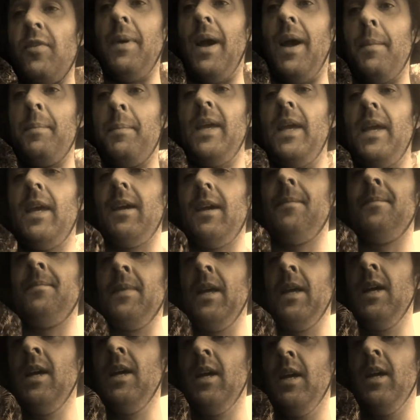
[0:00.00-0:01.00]
from up here,
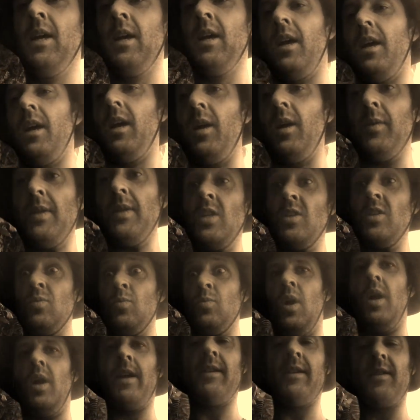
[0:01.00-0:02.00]
which is
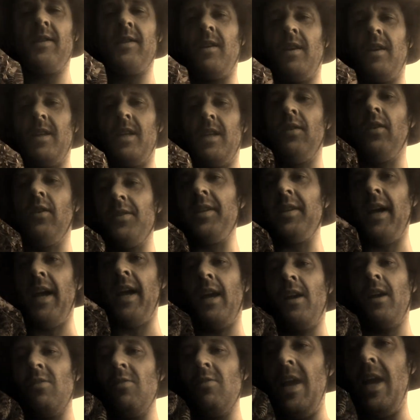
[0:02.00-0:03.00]
why I decided not to
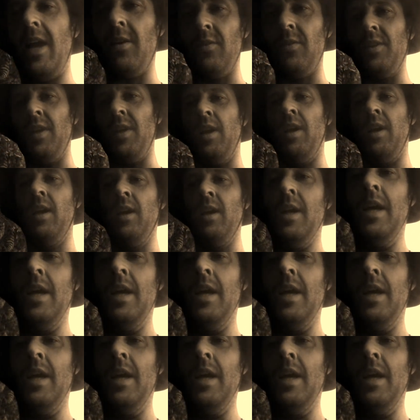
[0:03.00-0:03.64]
hang around